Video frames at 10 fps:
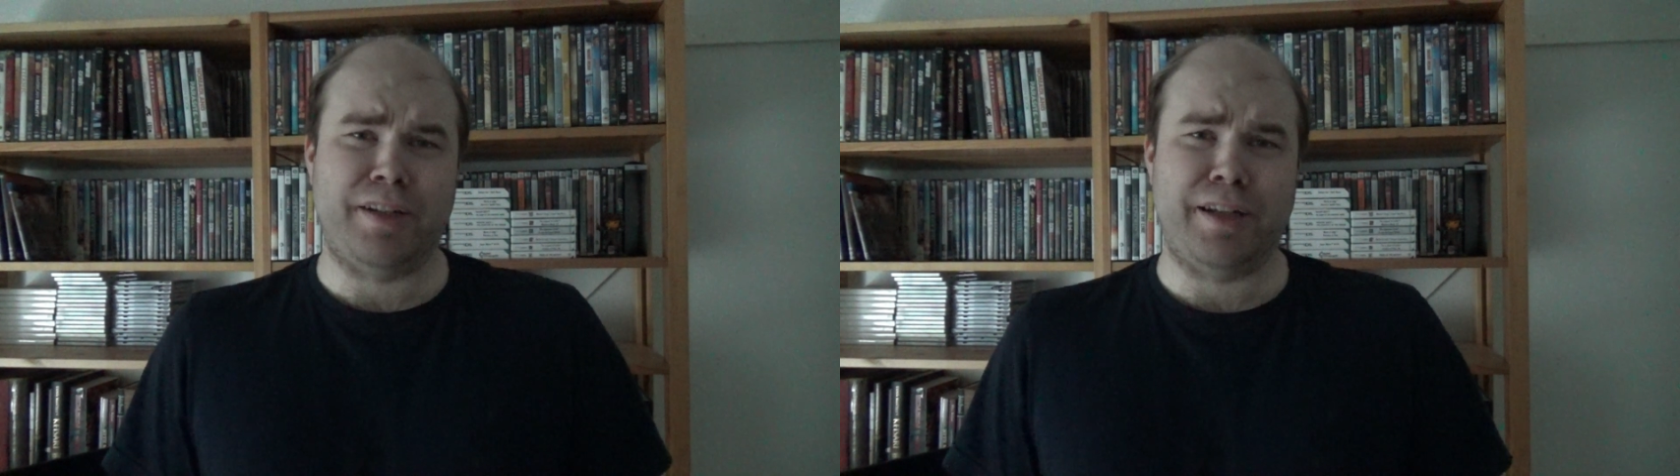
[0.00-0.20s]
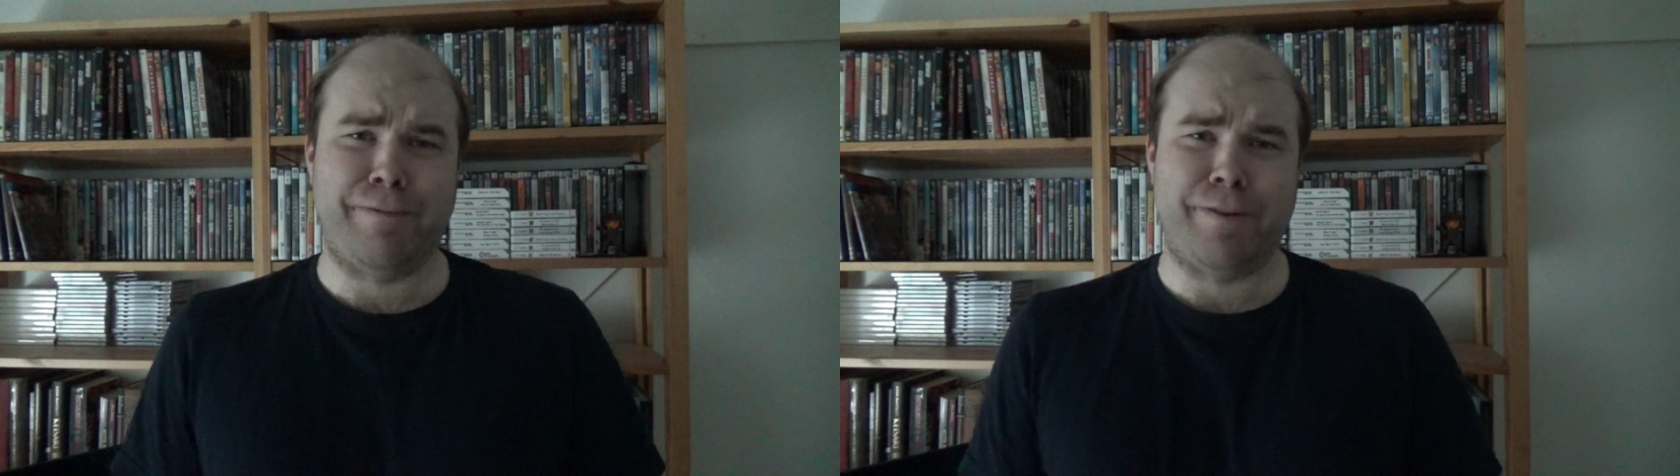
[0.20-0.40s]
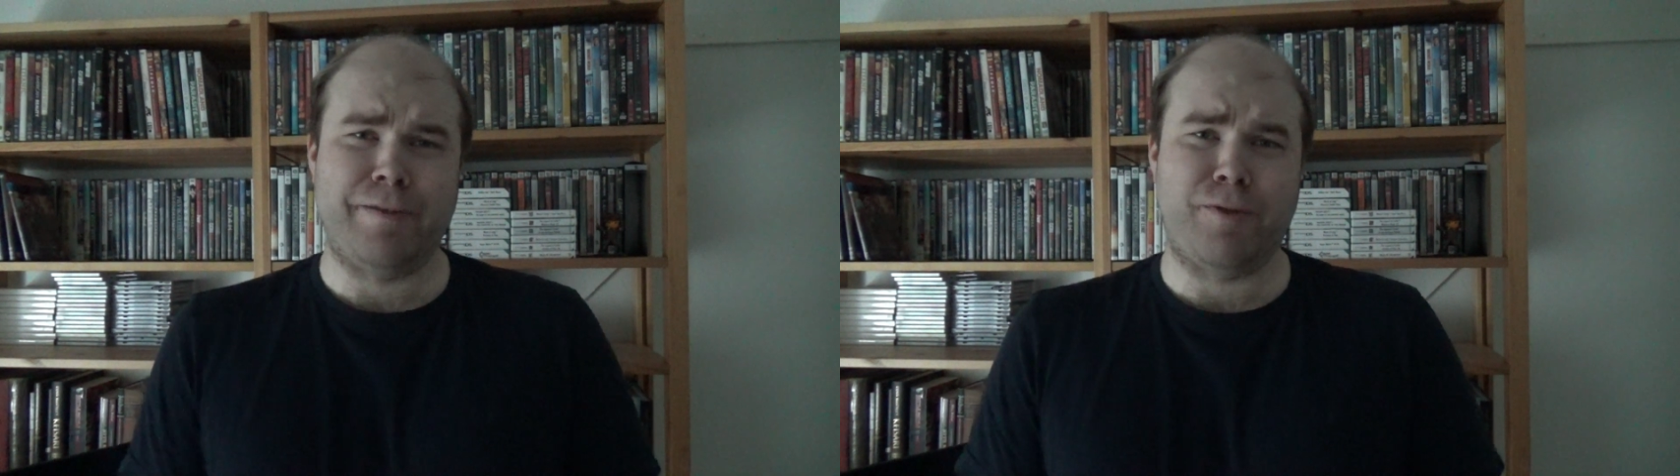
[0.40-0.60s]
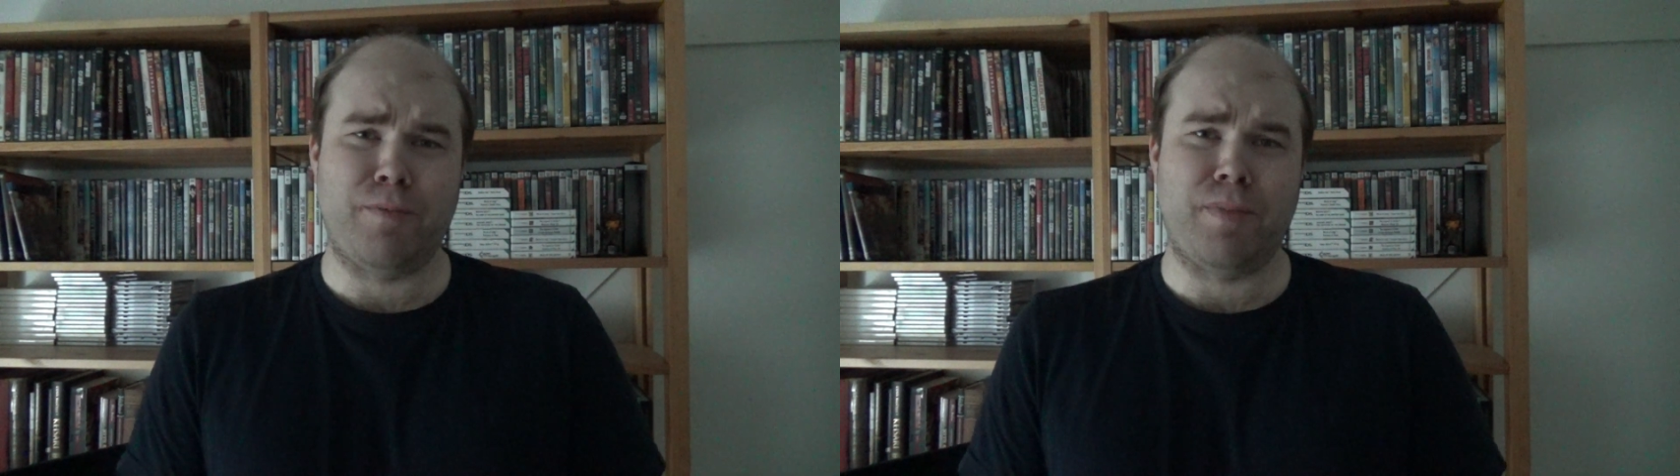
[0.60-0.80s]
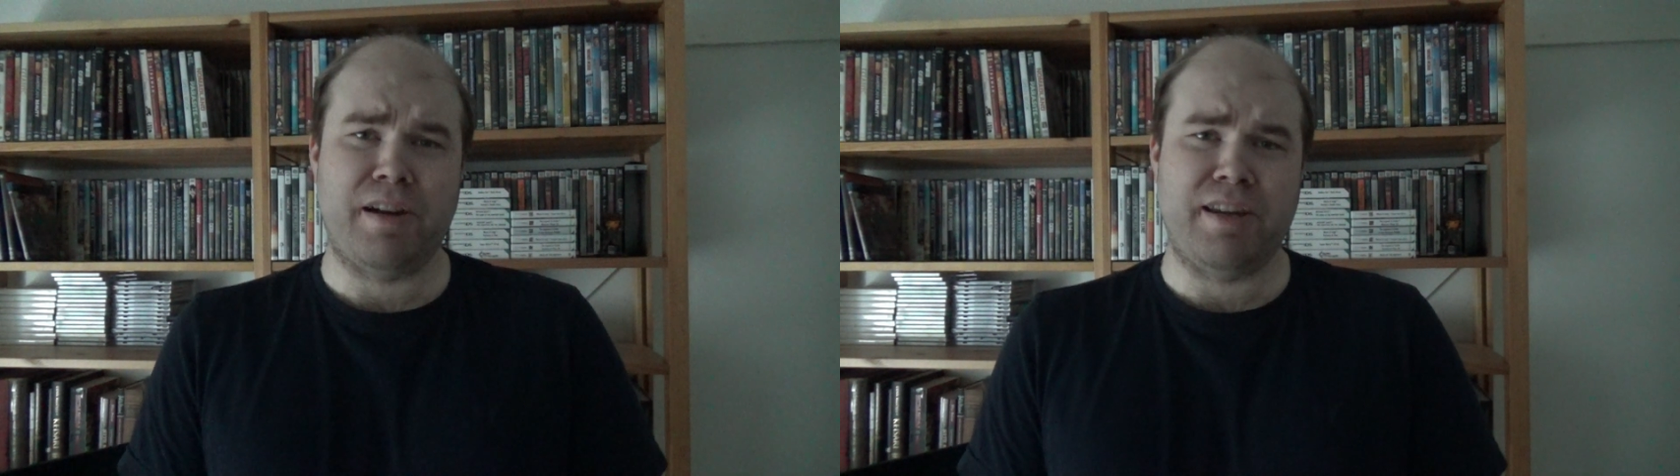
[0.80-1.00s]
different
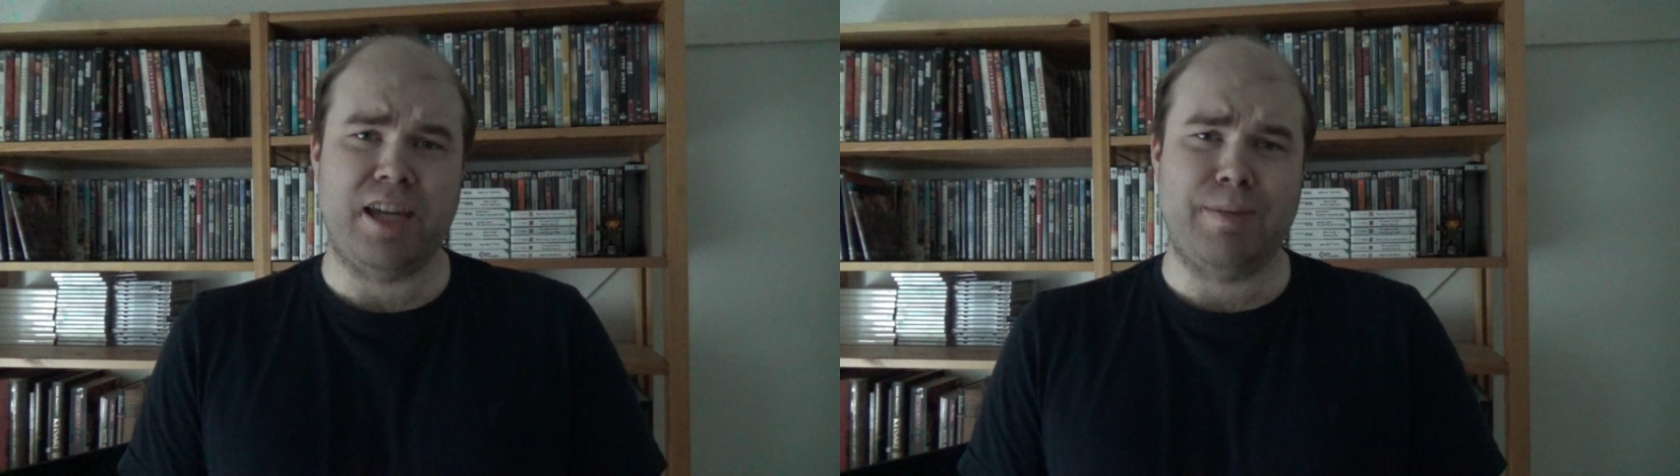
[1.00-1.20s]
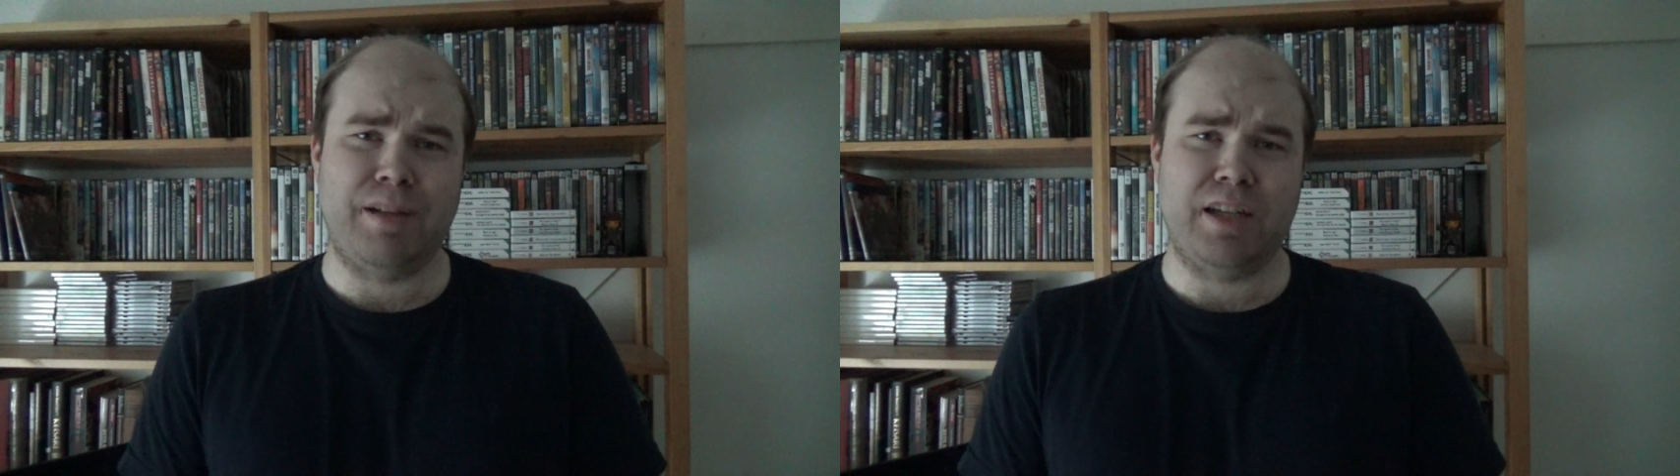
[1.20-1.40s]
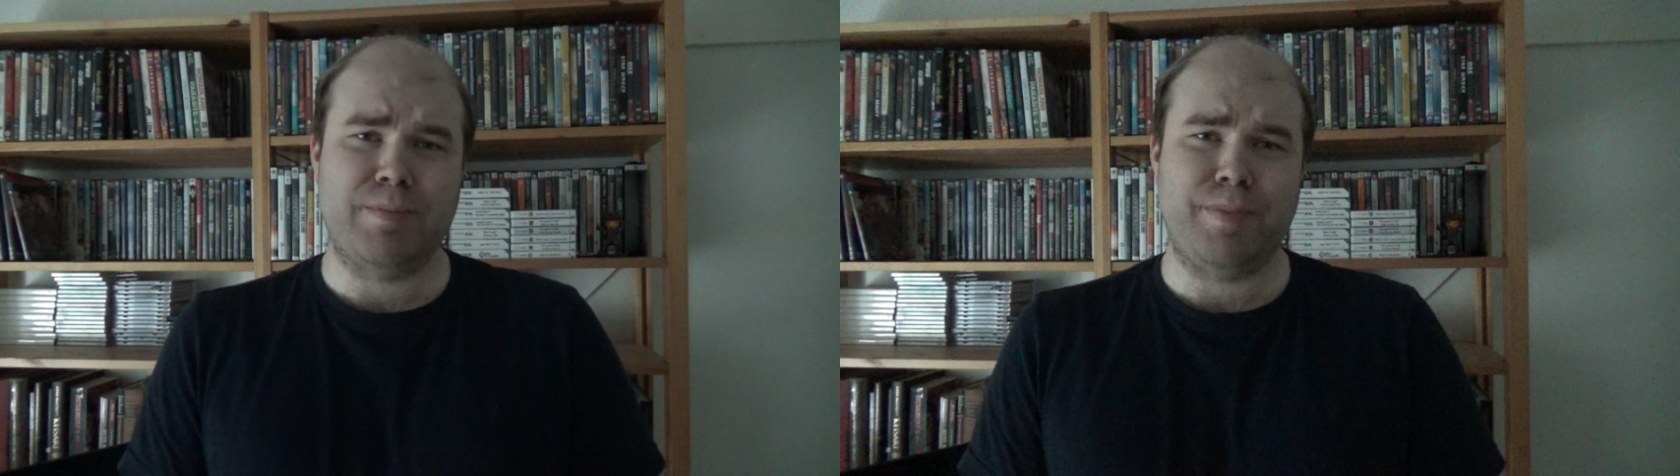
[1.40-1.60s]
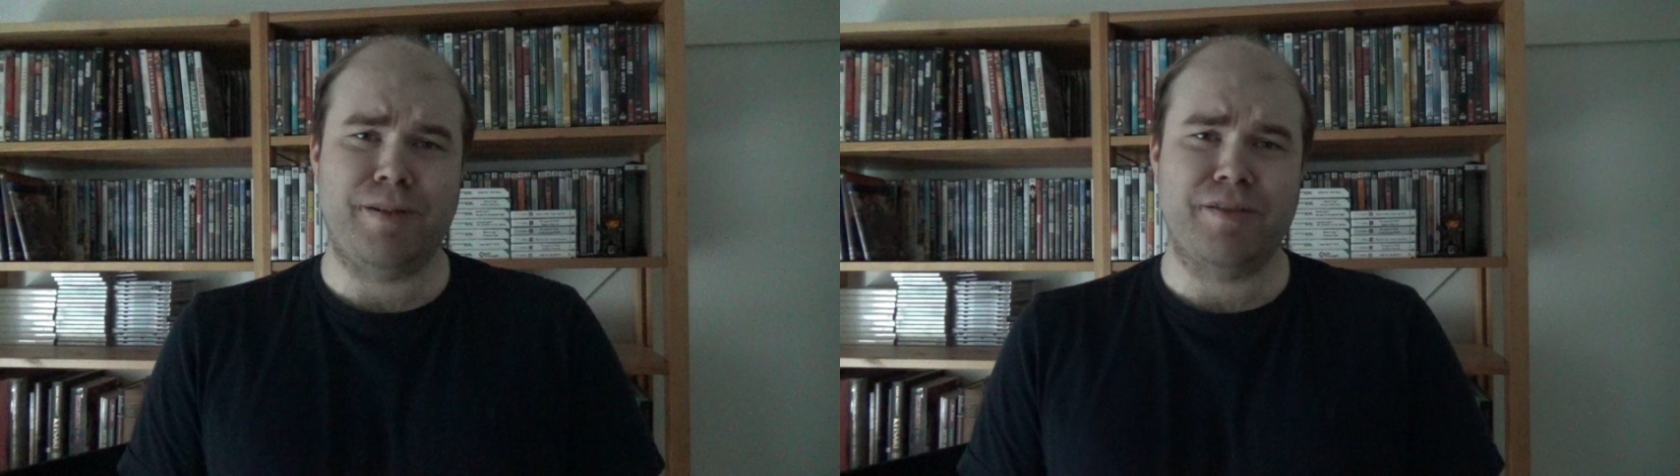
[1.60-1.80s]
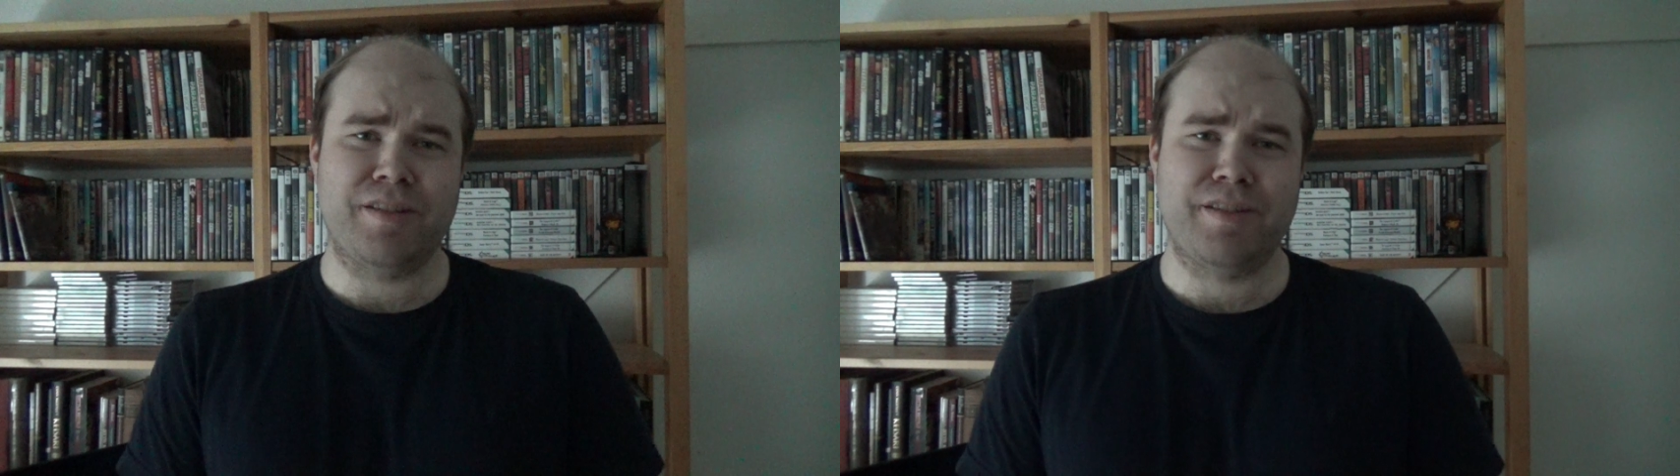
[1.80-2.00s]
from my gaming
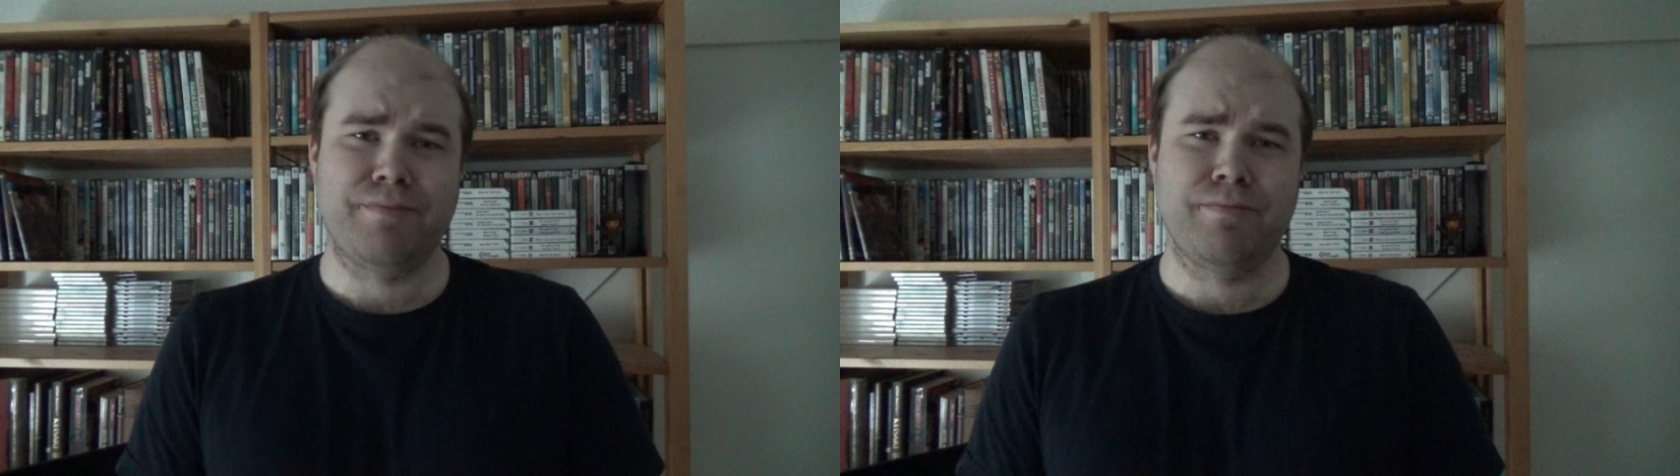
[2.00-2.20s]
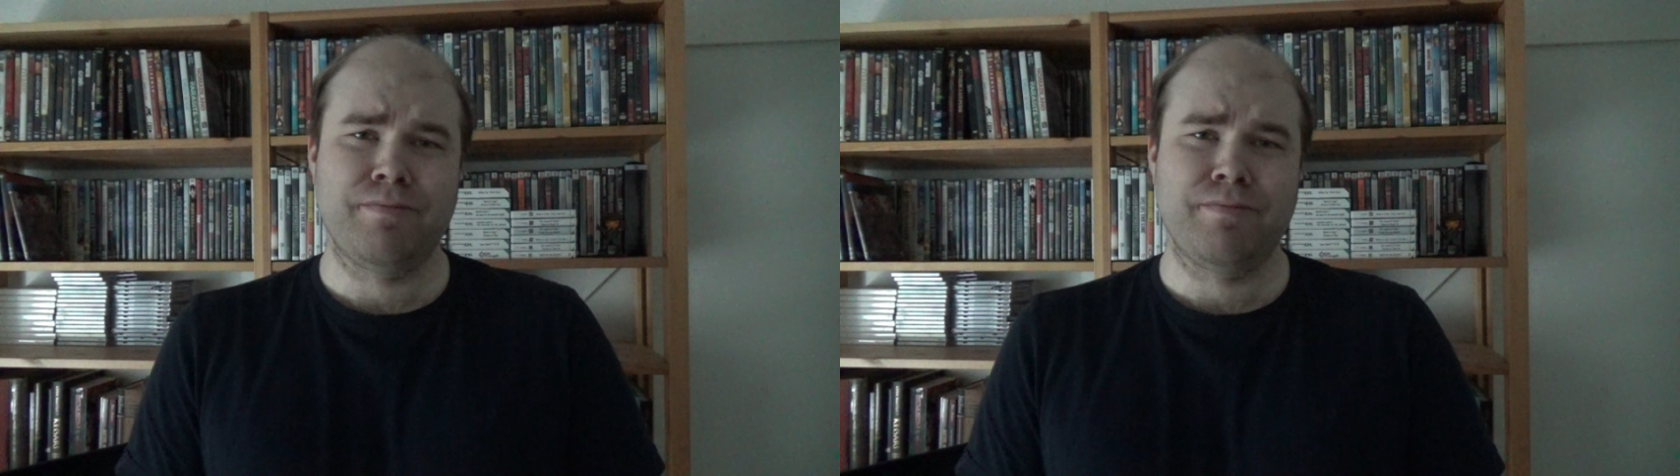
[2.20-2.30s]
experiences.